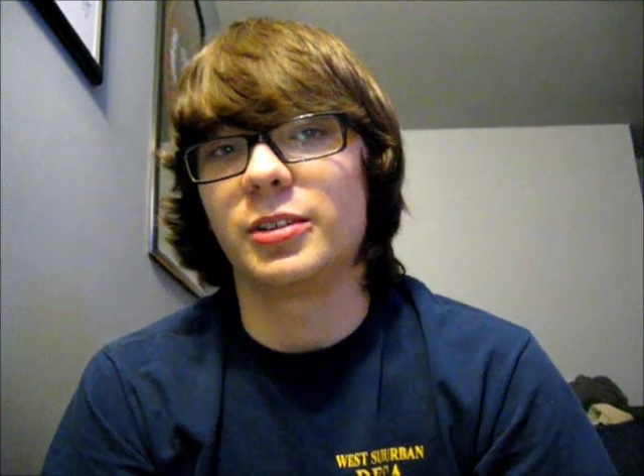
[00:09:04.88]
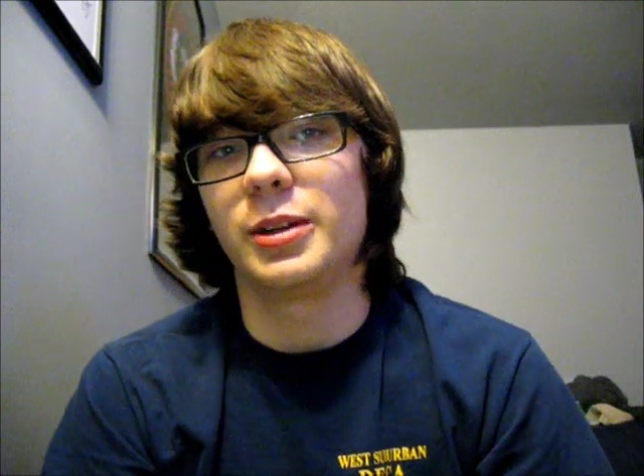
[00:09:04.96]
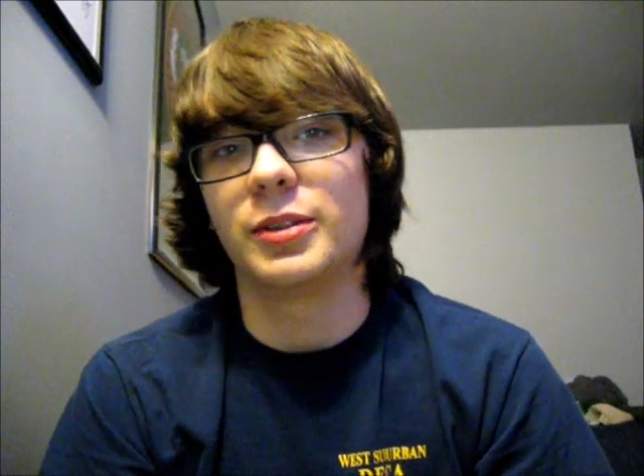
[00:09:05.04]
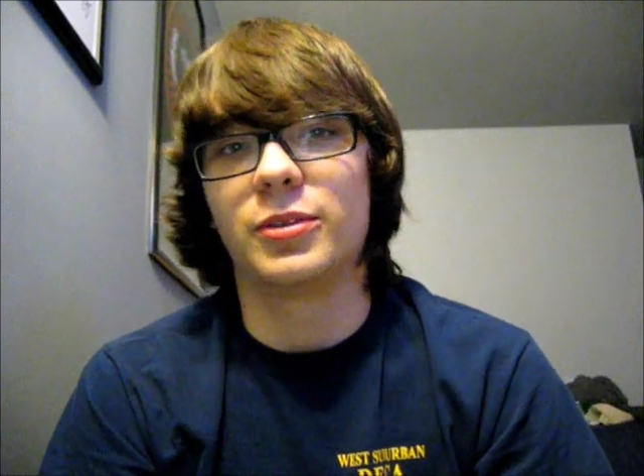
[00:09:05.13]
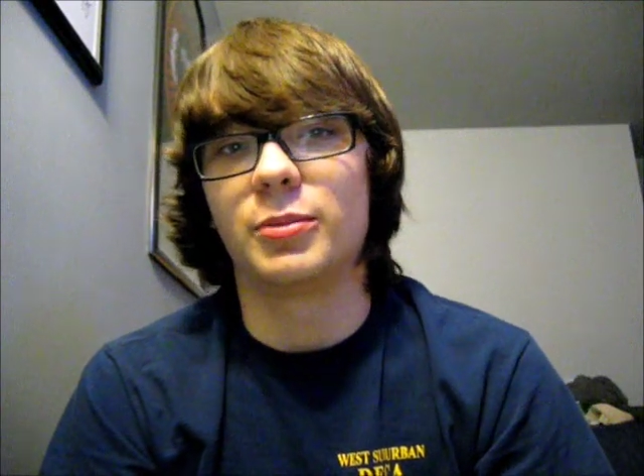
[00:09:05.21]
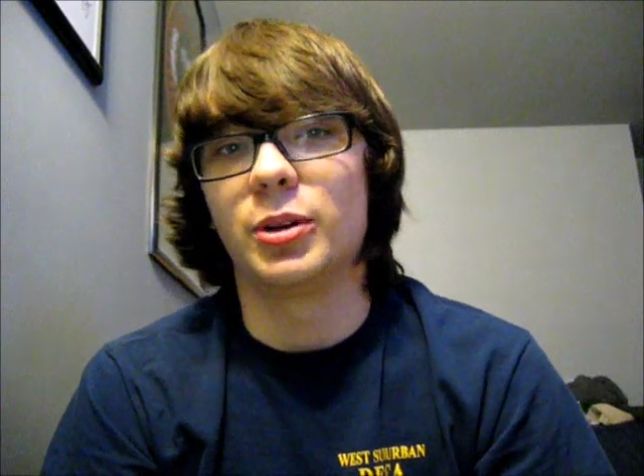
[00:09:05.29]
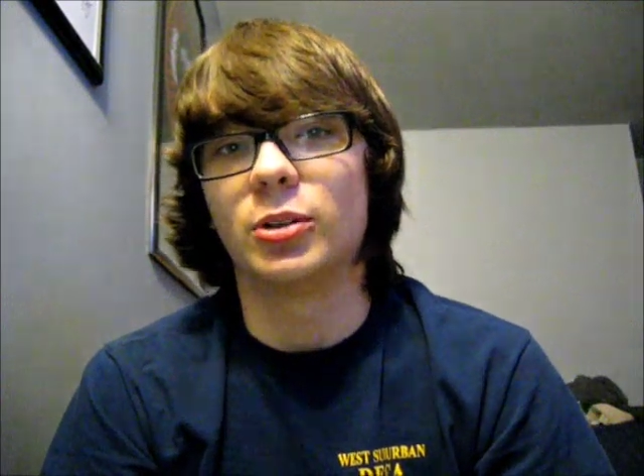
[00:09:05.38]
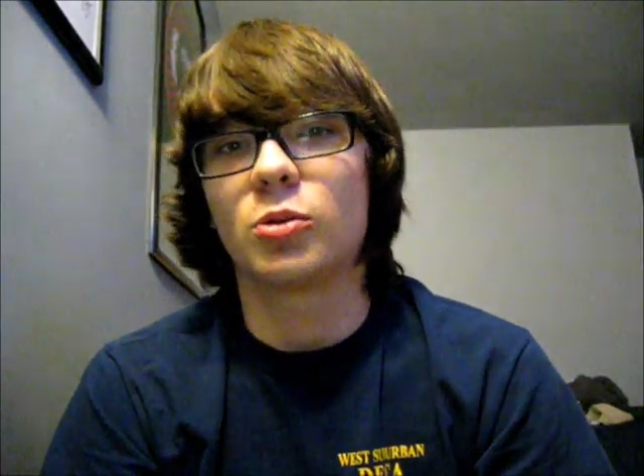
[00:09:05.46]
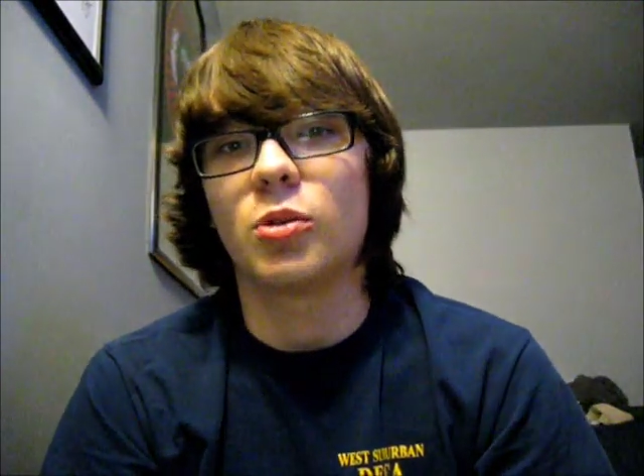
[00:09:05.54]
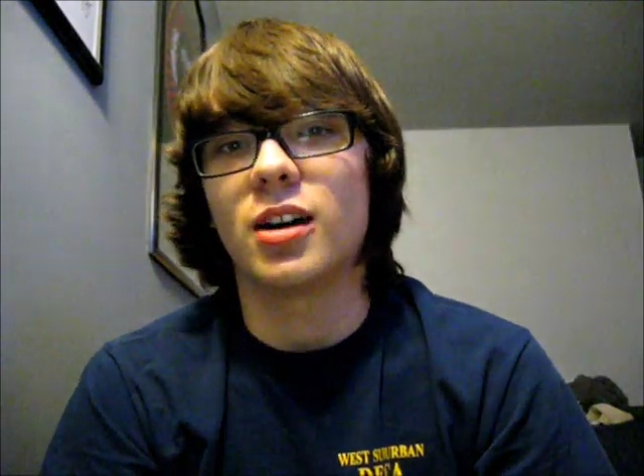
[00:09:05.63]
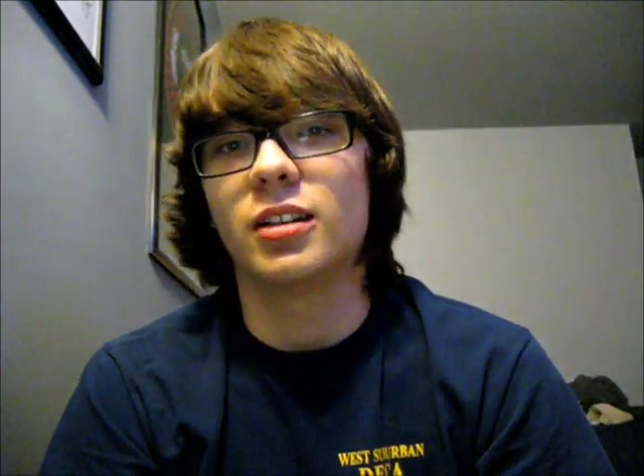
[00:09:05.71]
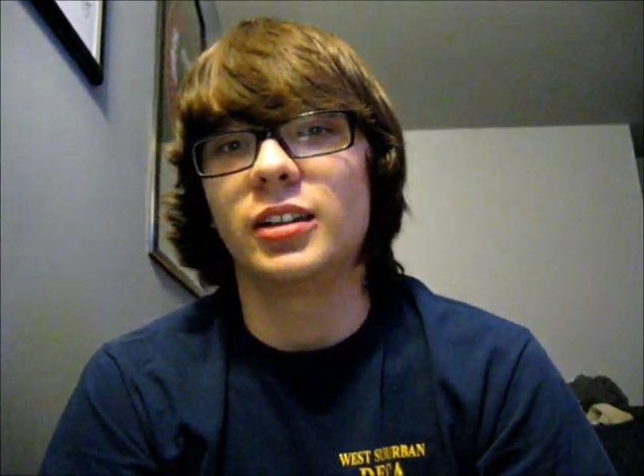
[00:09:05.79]
to me for build
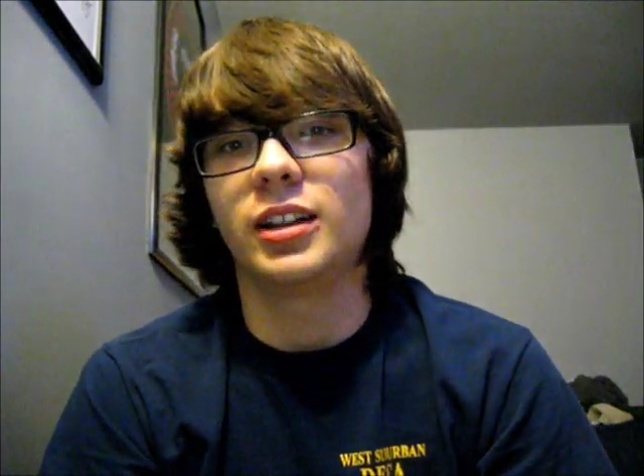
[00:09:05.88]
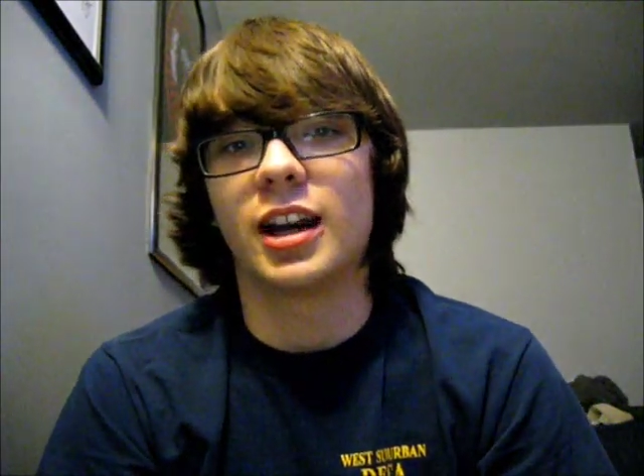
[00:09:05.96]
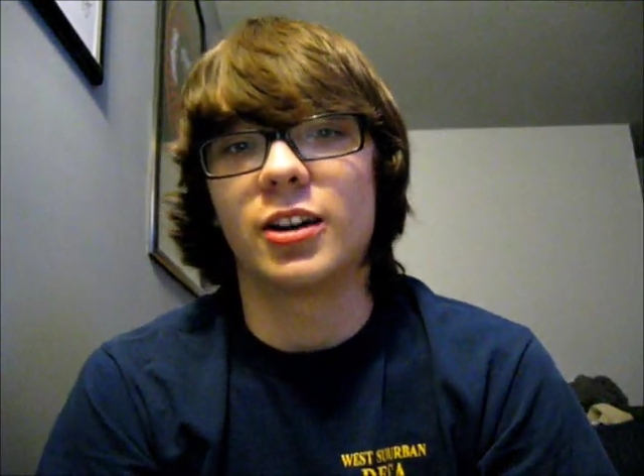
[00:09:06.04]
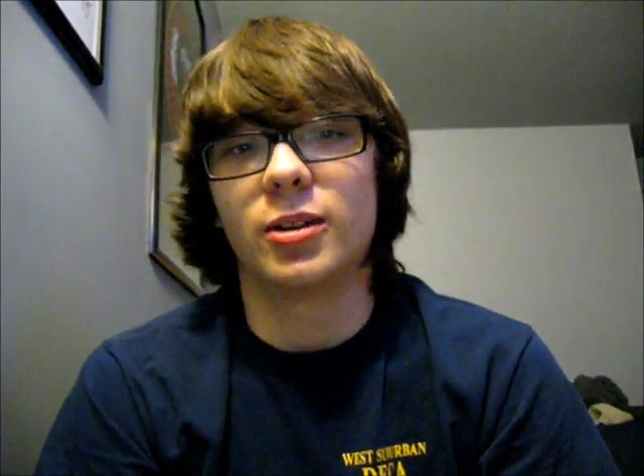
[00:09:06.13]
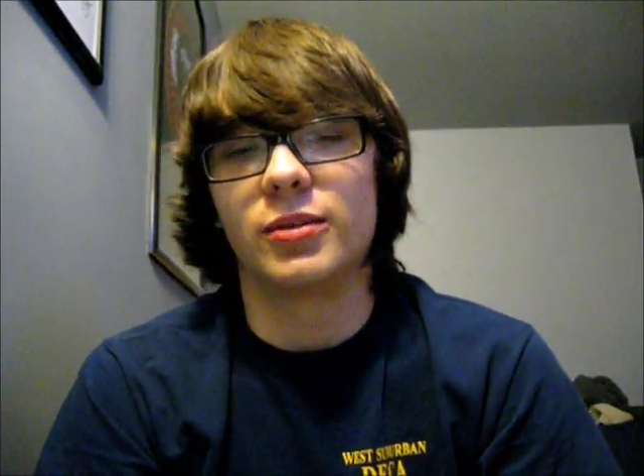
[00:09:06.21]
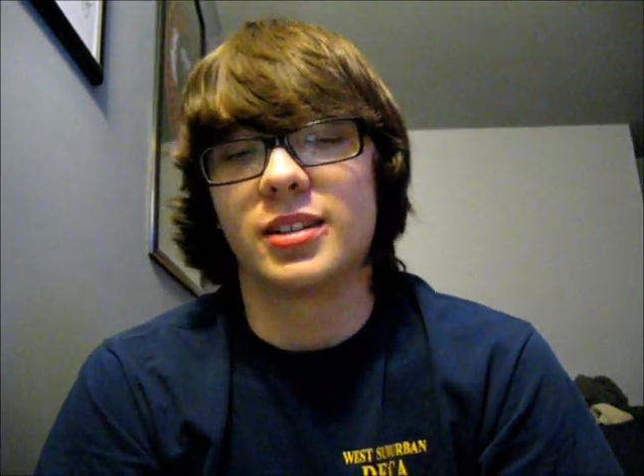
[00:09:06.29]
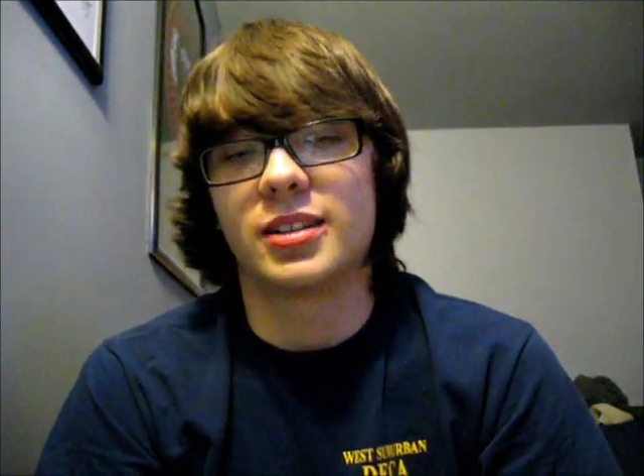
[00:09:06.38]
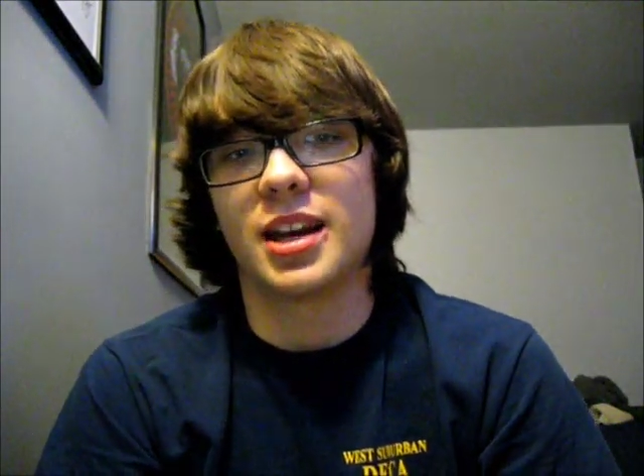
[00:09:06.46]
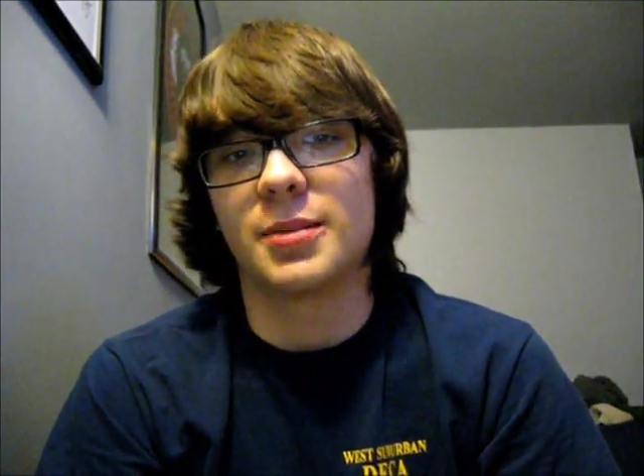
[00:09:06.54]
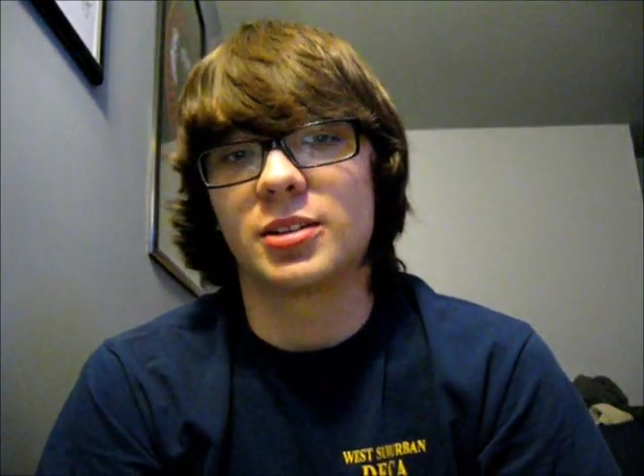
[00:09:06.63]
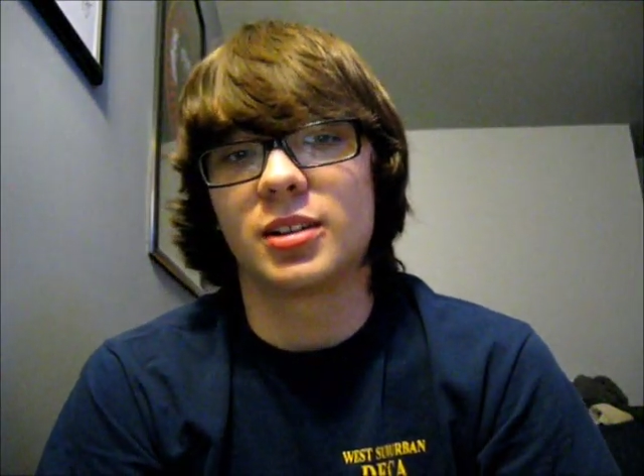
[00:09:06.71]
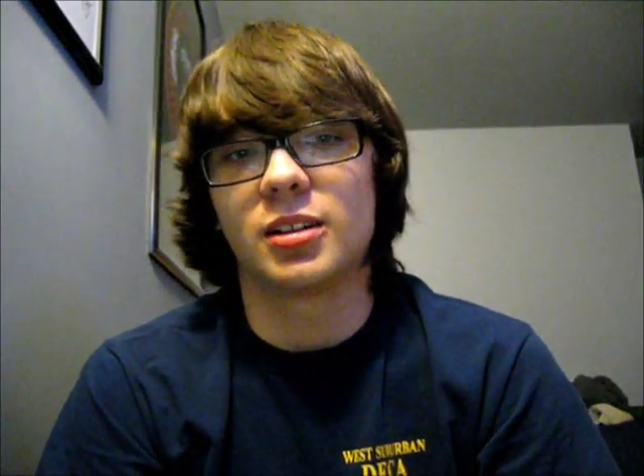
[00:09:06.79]
quality. I don't know if it's
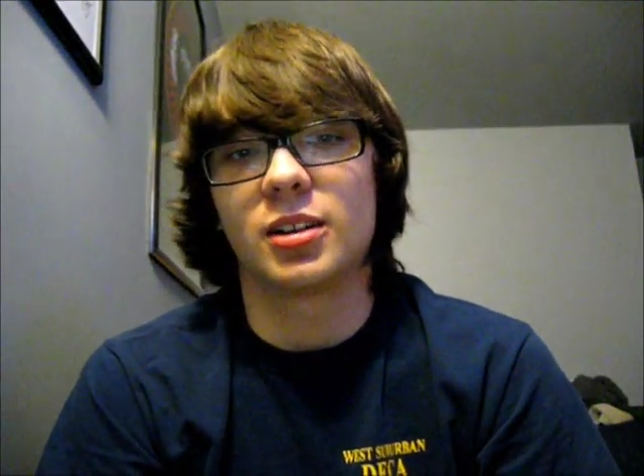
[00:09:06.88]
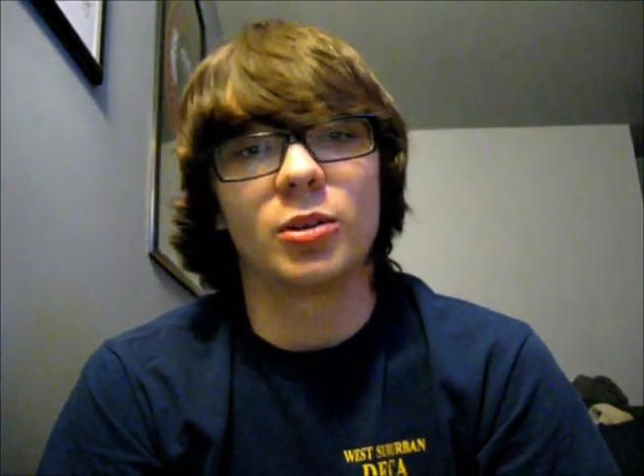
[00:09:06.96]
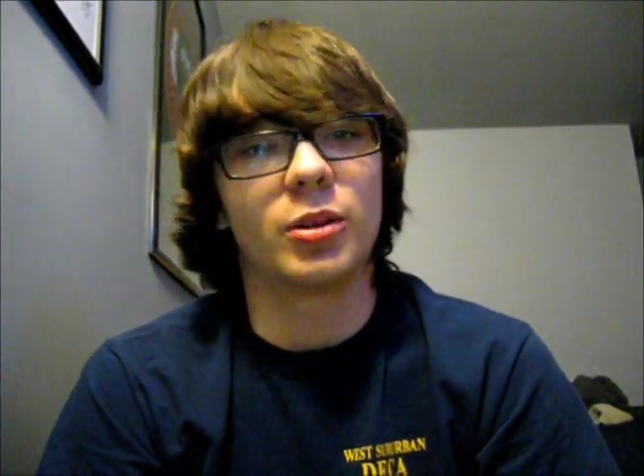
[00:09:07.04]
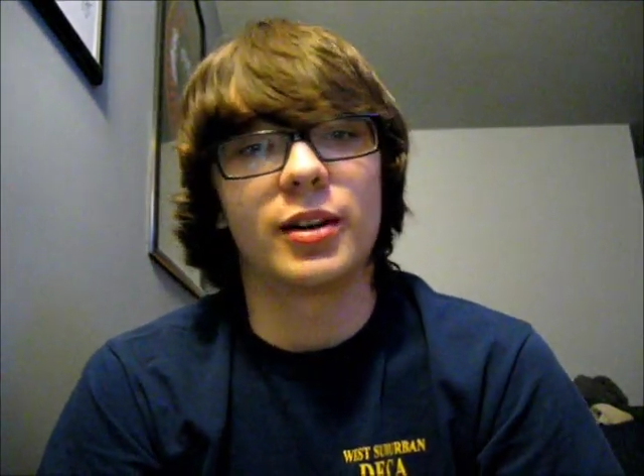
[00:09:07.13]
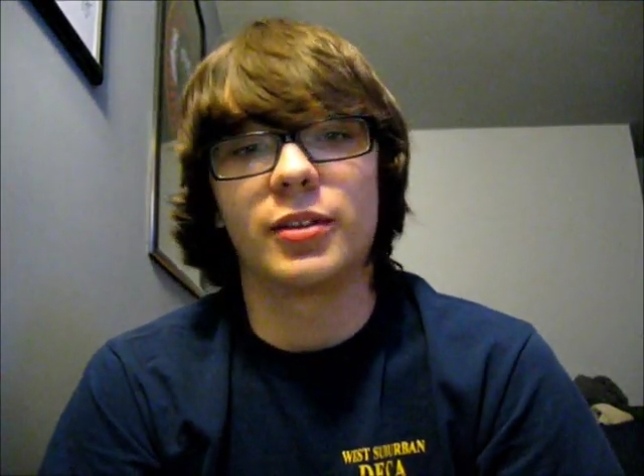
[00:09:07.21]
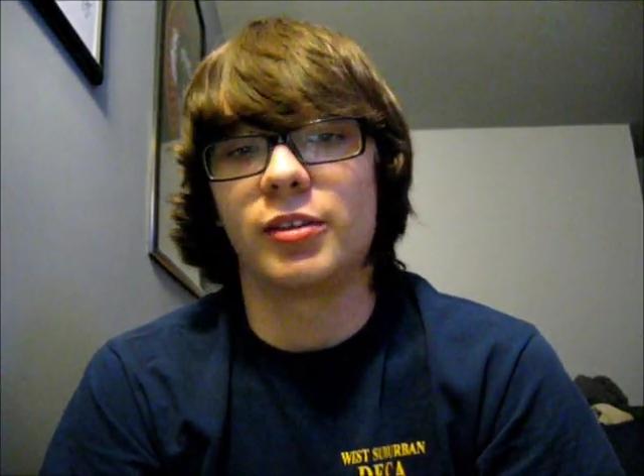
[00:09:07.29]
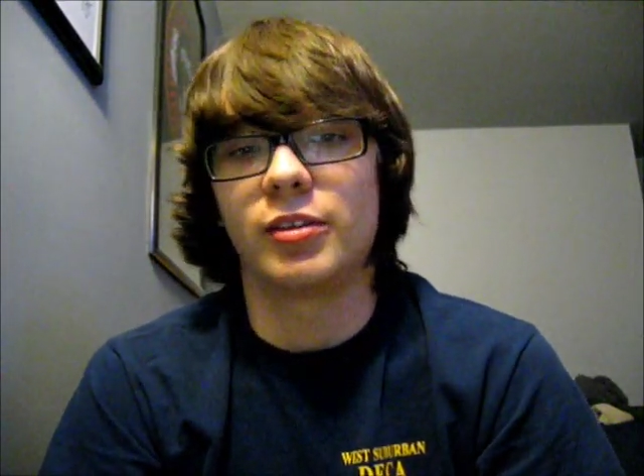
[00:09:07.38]
Samsung or whatever,